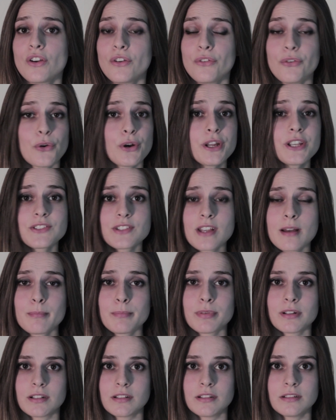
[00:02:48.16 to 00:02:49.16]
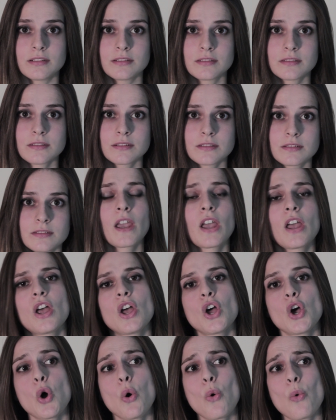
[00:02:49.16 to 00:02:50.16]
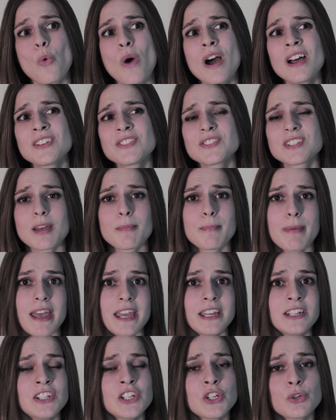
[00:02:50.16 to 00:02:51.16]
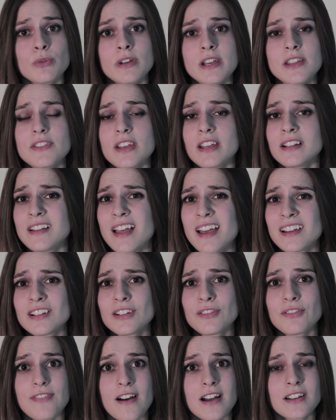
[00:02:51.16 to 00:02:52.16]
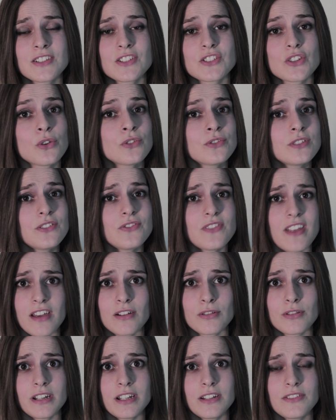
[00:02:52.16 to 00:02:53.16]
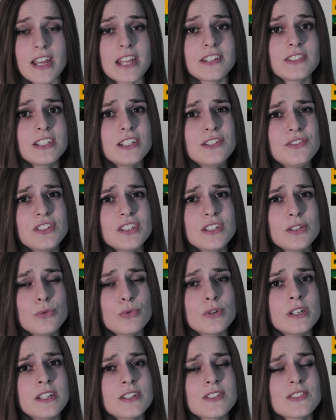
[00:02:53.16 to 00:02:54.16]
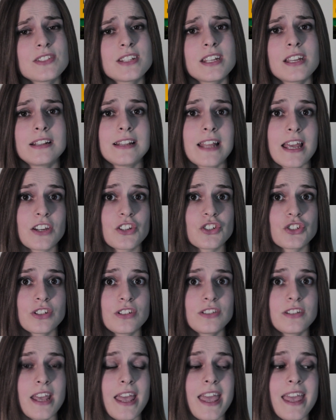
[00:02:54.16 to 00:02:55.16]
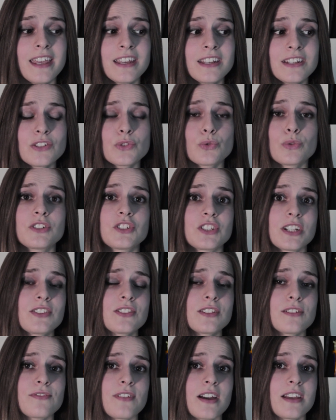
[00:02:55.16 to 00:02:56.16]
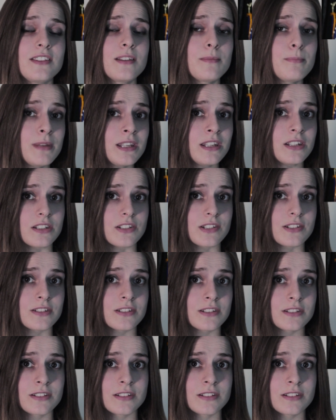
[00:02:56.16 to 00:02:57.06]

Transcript: For example, once campaigning with illegal funds on the theory that if he wins the election, the end will justify the means.